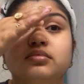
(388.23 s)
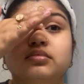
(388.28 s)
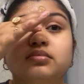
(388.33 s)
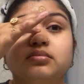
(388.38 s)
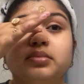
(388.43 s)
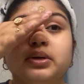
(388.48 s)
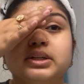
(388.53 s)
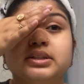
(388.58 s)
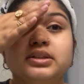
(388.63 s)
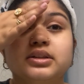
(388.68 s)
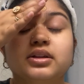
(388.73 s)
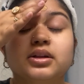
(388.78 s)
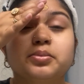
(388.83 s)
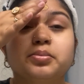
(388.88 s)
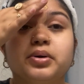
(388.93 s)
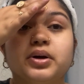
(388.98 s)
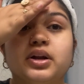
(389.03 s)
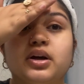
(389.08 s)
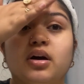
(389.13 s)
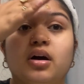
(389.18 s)
Basically
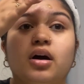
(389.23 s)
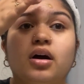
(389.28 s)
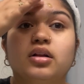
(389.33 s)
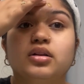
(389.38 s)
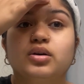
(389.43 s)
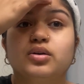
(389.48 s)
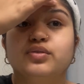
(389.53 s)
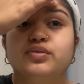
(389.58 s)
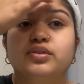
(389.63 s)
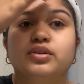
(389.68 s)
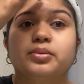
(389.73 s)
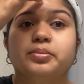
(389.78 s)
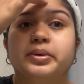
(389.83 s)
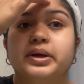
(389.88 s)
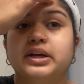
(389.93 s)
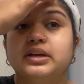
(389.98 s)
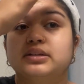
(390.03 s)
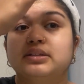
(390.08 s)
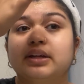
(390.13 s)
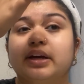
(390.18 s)
put it all over the
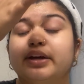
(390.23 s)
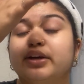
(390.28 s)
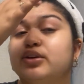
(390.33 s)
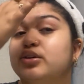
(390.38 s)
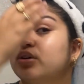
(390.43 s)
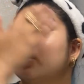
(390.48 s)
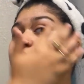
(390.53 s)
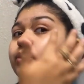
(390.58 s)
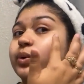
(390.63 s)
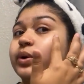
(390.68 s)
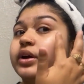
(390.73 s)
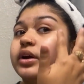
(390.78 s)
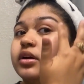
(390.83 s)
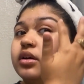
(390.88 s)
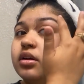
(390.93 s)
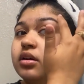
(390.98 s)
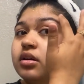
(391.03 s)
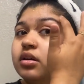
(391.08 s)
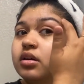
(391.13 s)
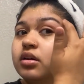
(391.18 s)
base that you're going
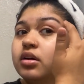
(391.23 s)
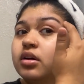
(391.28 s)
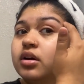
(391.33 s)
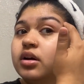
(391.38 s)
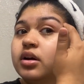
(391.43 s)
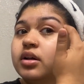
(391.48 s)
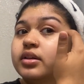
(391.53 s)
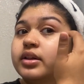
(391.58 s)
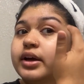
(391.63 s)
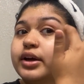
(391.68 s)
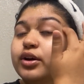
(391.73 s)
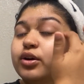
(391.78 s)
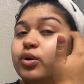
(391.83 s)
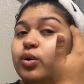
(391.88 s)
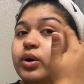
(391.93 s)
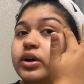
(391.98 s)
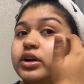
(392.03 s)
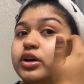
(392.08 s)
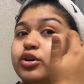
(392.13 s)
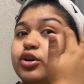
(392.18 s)
to
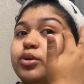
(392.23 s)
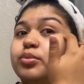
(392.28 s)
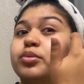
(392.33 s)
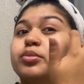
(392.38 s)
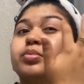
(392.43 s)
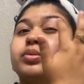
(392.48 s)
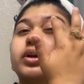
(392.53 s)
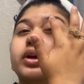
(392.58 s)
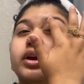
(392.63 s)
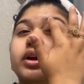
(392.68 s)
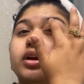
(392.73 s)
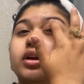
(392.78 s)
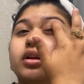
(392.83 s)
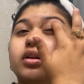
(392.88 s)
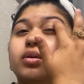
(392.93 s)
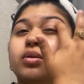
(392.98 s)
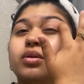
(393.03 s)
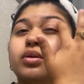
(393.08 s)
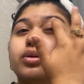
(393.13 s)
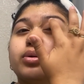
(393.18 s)
dermaplane
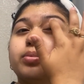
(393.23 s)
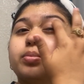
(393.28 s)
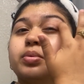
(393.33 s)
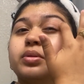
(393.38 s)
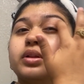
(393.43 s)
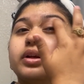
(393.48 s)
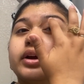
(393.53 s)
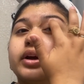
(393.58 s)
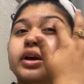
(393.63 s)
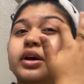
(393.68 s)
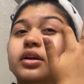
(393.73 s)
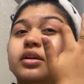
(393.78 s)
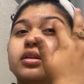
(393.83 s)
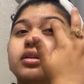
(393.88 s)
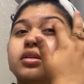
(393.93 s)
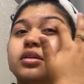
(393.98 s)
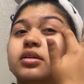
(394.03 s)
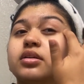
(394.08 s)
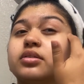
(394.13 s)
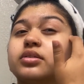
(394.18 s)
or you plan
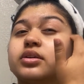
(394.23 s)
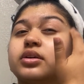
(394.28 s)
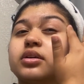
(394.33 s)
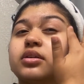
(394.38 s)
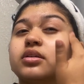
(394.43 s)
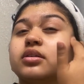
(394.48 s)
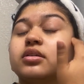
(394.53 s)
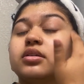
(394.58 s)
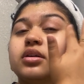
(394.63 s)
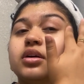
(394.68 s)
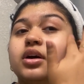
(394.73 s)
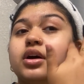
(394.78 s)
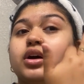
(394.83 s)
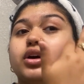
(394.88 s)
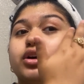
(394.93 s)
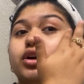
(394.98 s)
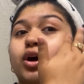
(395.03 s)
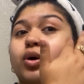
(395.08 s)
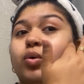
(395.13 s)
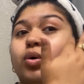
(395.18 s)
to
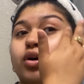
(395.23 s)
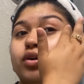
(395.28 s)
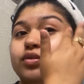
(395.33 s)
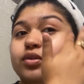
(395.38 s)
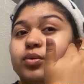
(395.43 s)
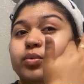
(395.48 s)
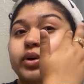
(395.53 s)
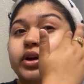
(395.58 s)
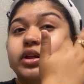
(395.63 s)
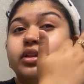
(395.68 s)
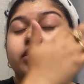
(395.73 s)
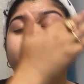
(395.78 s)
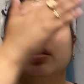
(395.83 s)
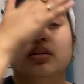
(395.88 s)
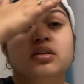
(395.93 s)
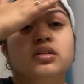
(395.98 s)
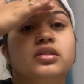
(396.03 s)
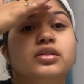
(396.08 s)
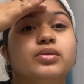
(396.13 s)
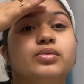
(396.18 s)
go over with
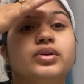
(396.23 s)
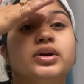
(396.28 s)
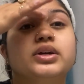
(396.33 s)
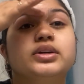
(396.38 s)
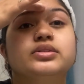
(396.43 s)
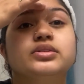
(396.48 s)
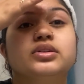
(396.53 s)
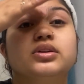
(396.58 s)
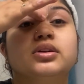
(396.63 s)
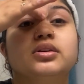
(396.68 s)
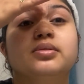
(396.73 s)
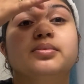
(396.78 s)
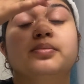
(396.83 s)
the razor.